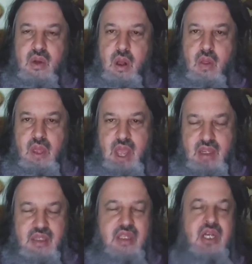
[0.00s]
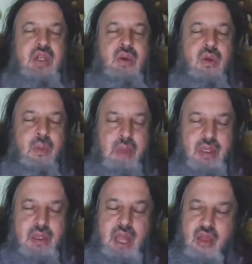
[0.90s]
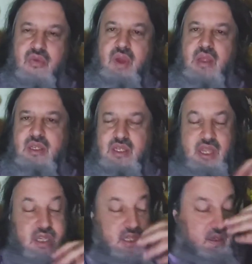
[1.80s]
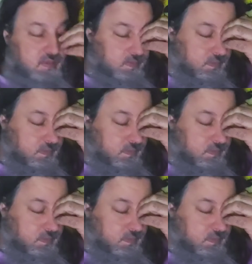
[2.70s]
call the existential or the mental health crisis kicks in.